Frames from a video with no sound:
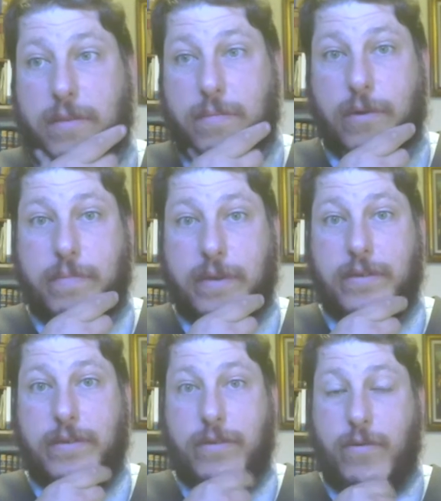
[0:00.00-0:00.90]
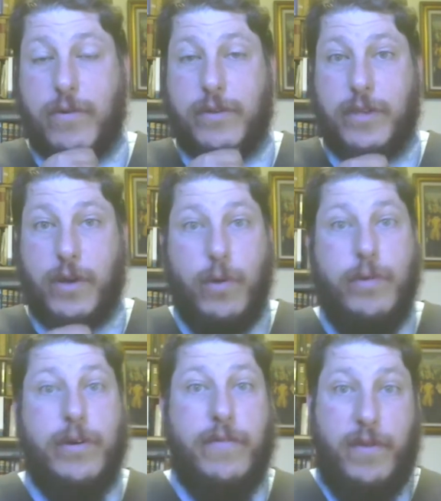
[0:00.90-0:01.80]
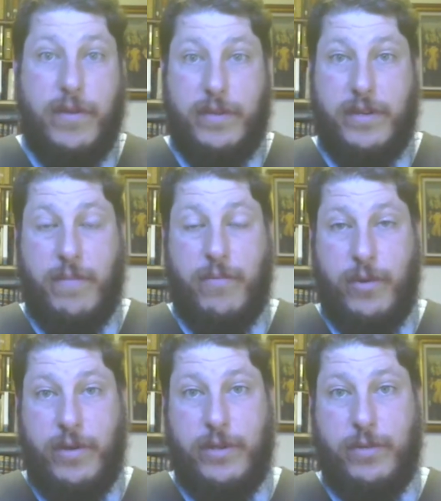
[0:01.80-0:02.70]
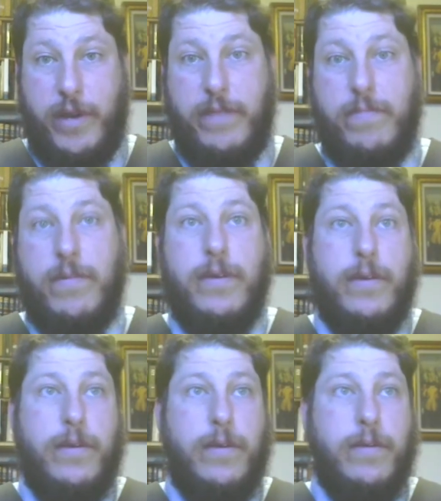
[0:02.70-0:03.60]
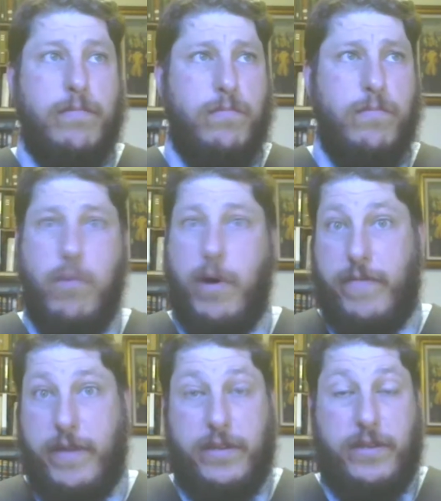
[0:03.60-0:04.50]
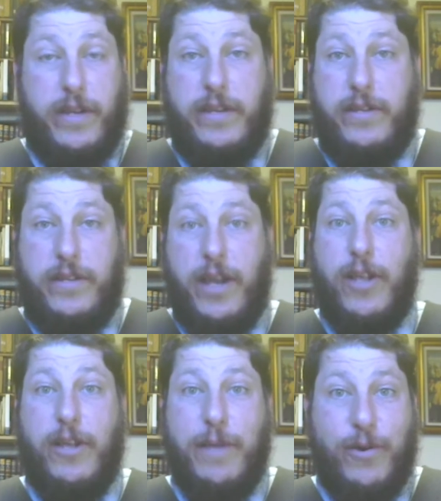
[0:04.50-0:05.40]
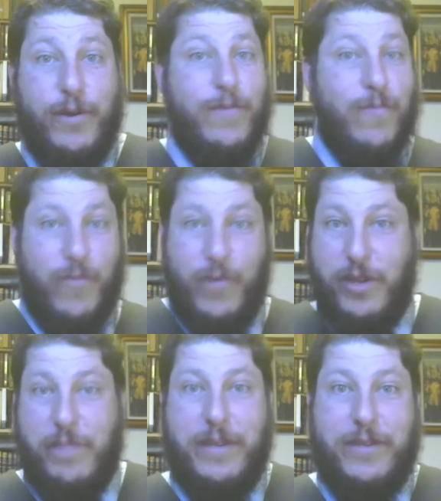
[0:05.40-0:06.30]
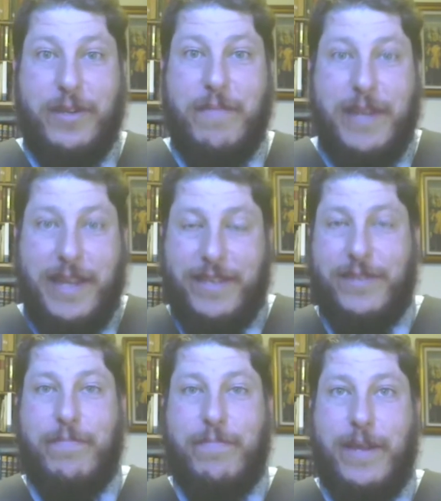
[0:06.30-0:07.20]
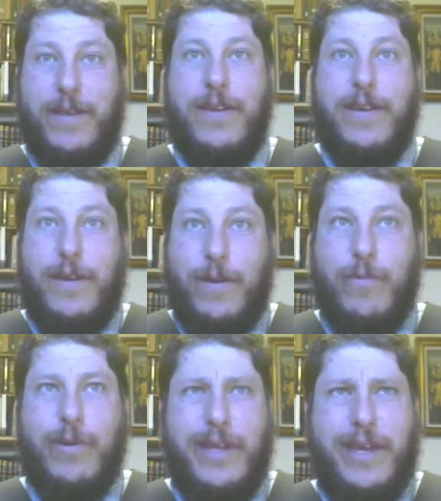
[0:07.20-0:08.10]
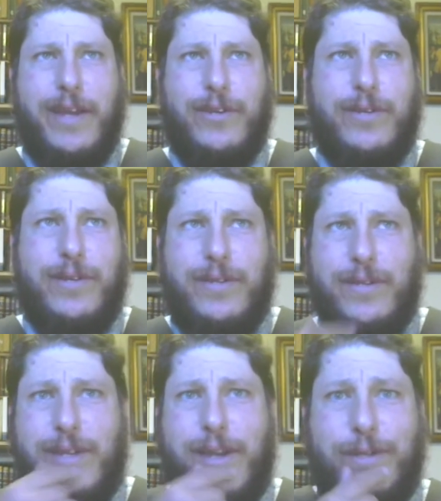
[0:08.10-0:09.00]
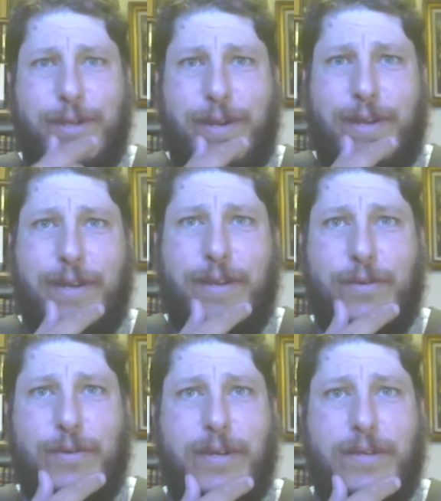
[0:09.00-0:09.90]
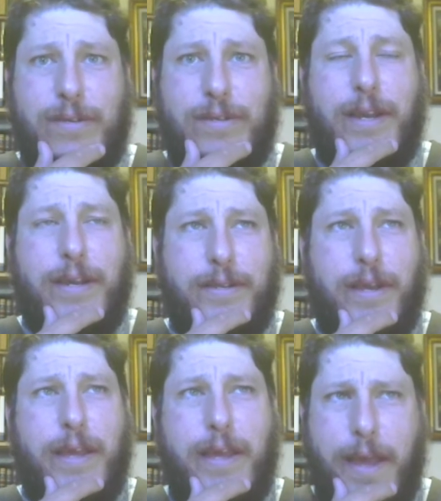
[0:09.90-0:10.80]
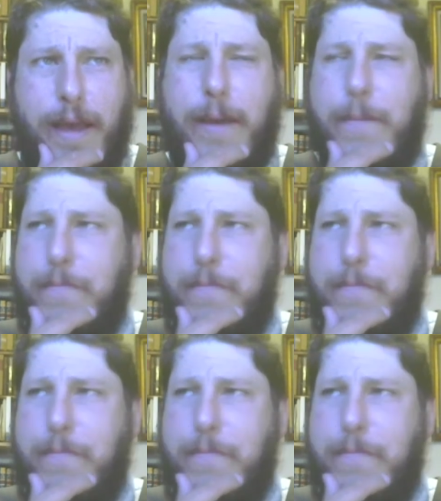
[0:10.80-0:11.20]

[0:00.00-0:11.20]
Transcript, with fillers: Pope is, of course, the owner of all the temporal goods, right? Well, if right. he decides to sell him, it couldn't really be simony. And this opinion really catches his attention. And, he, and Julius II's like, yeah.